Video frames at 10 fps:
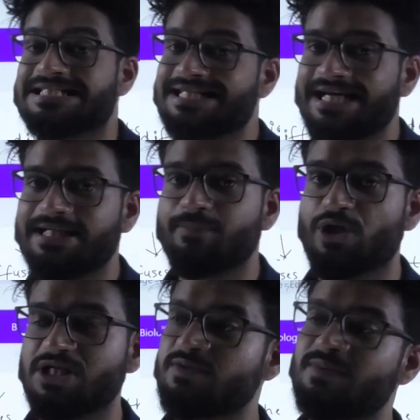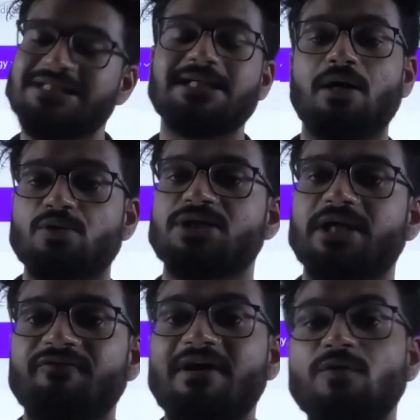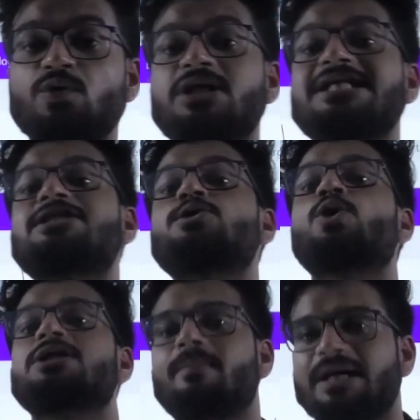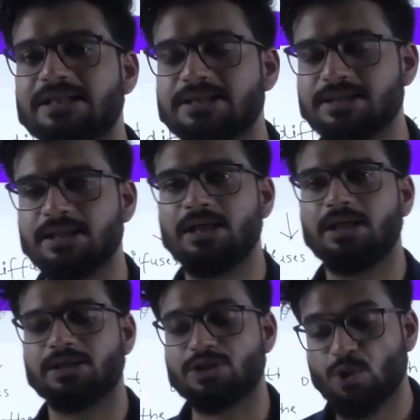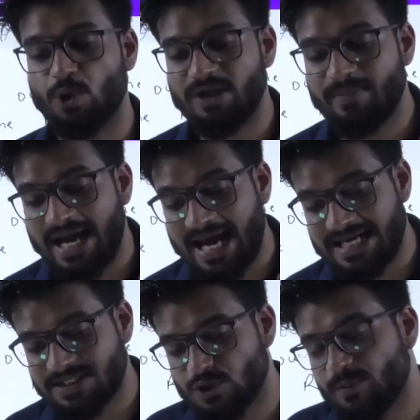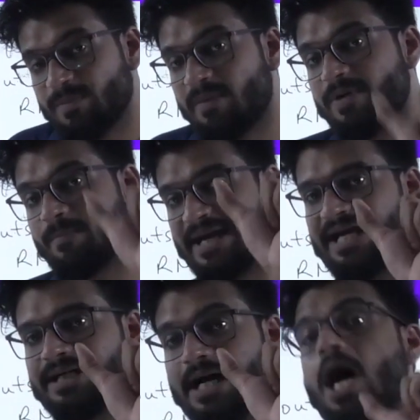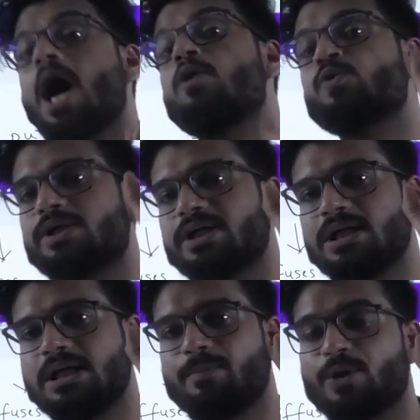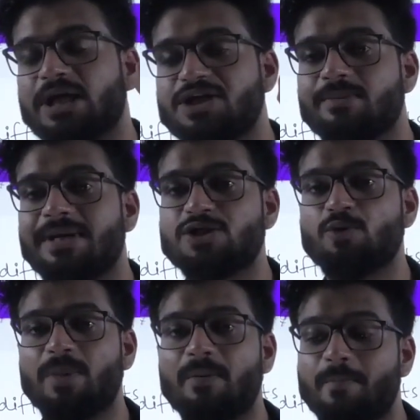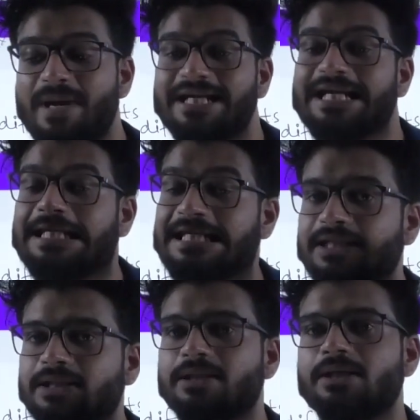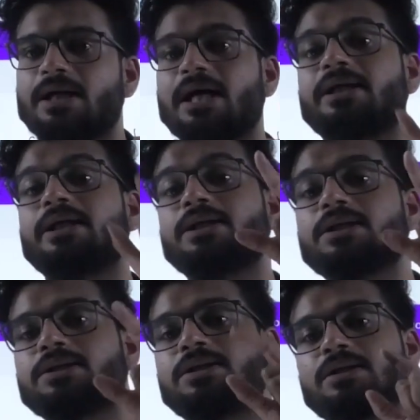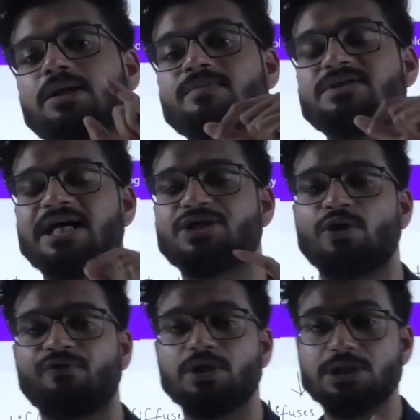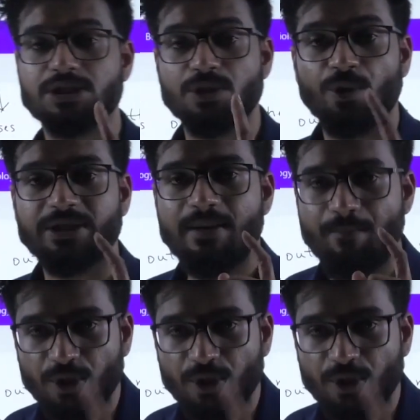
inside and potassium is present outside. We have to restore the balance. The sodium has to be pumped back out. Potassium has to be pumped back in. And here comes the action of your sodium